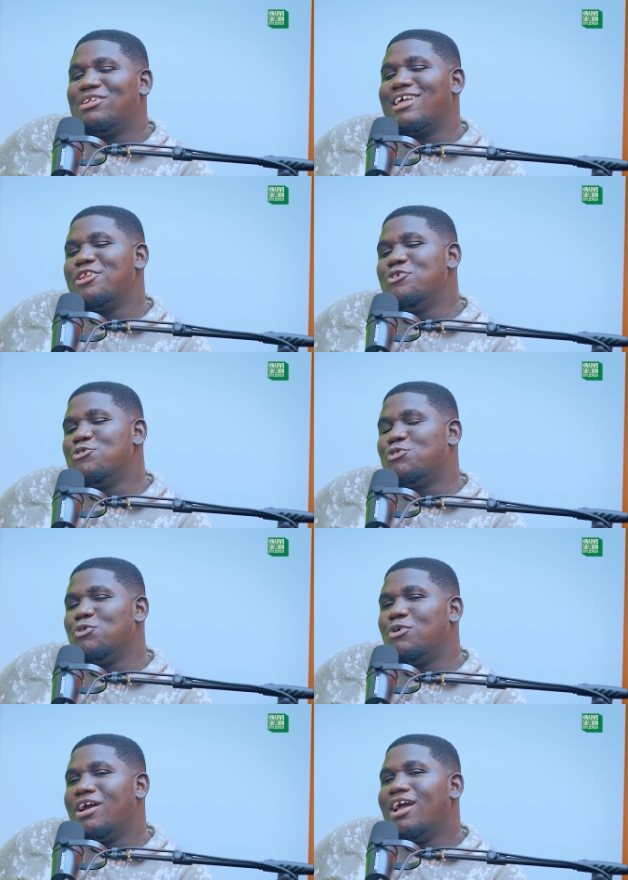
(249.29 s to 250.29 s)
I wanted you
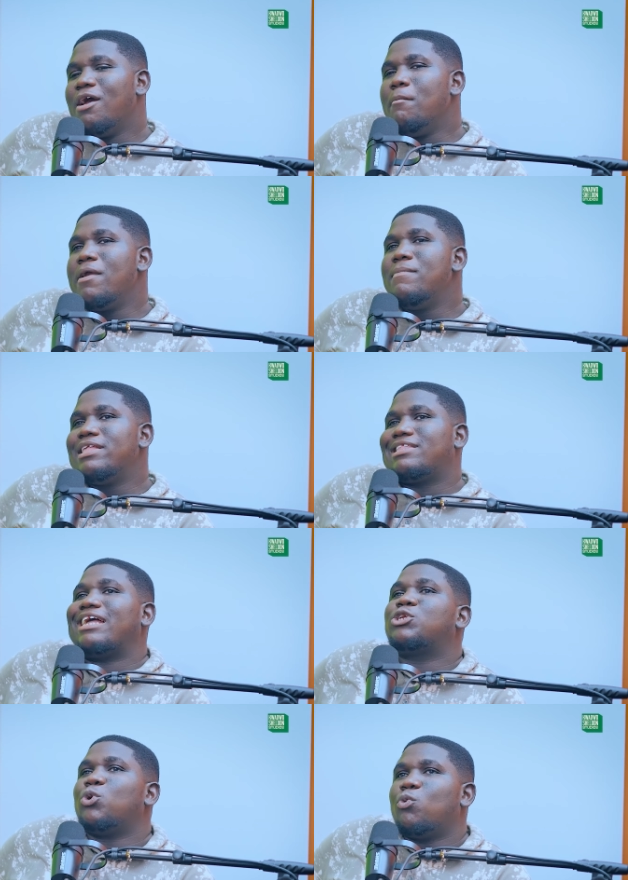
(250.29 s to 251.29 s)
to maybe
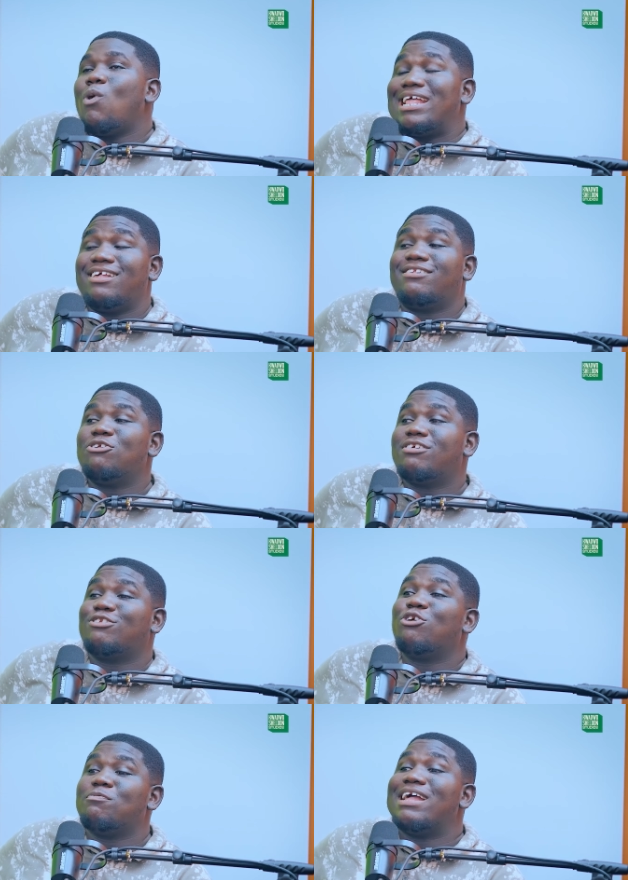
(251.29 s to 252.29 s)
touch on why the
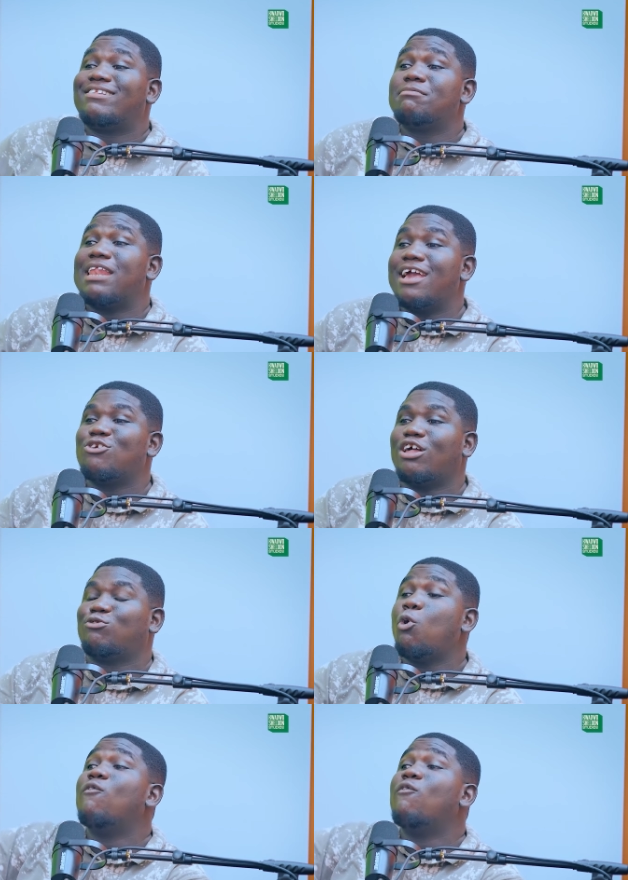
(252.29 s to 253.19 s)
Celtics lost, but it seems like you are so